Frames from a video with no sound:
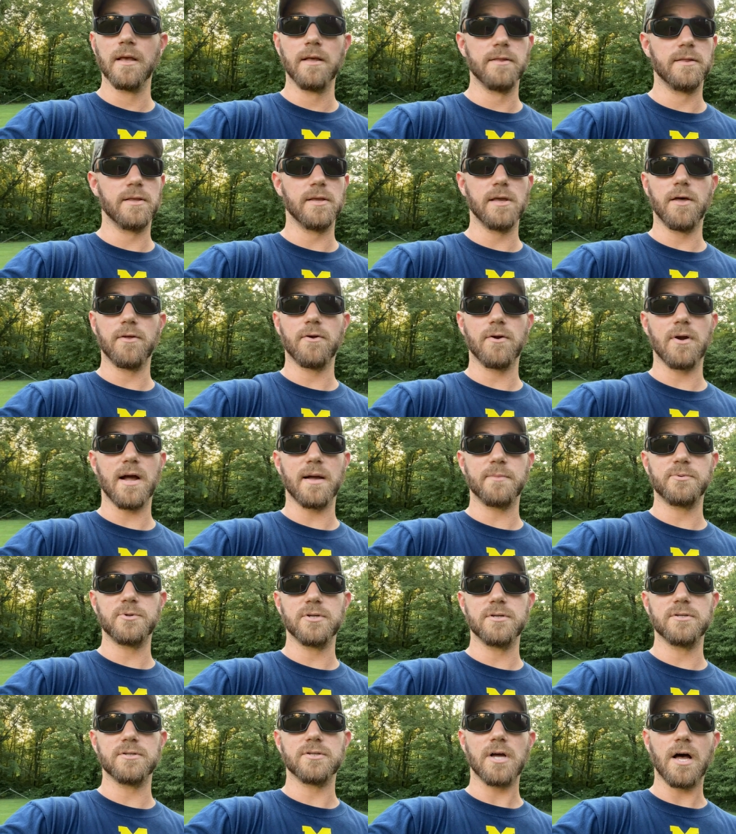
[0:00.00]
The other
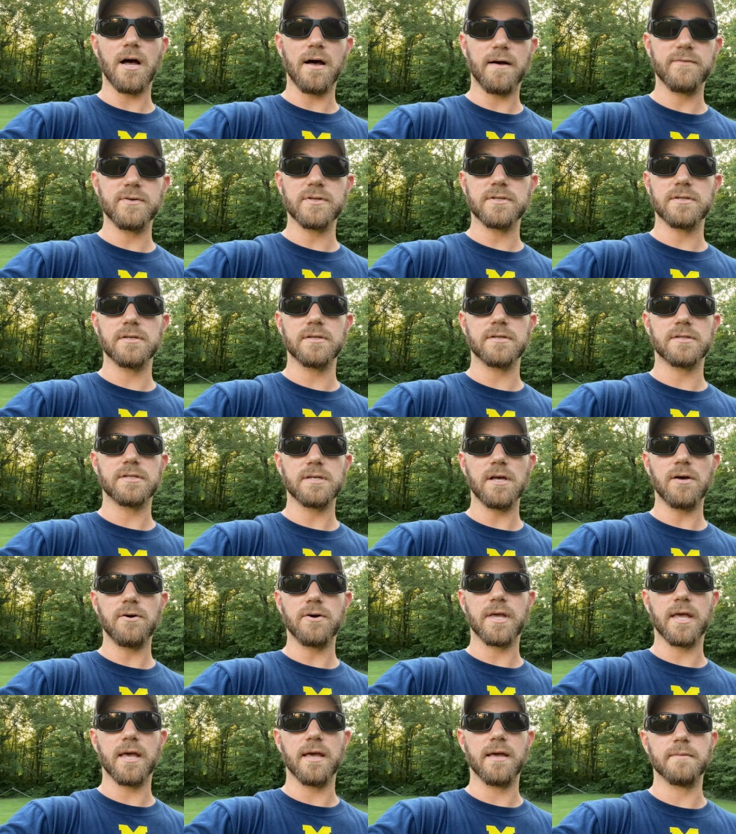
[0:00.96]
option is obviously a cell
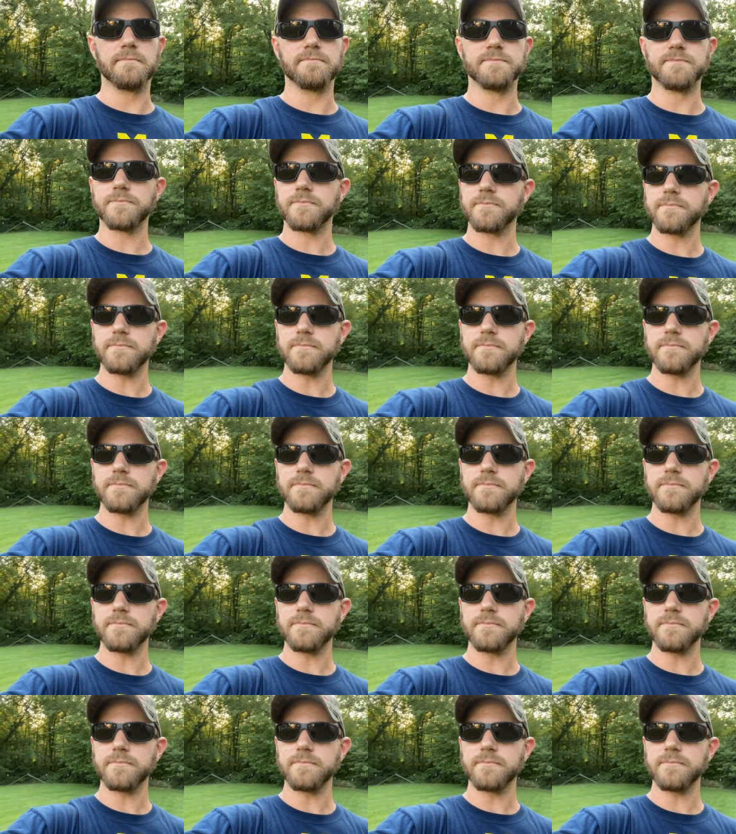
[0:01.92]
cam.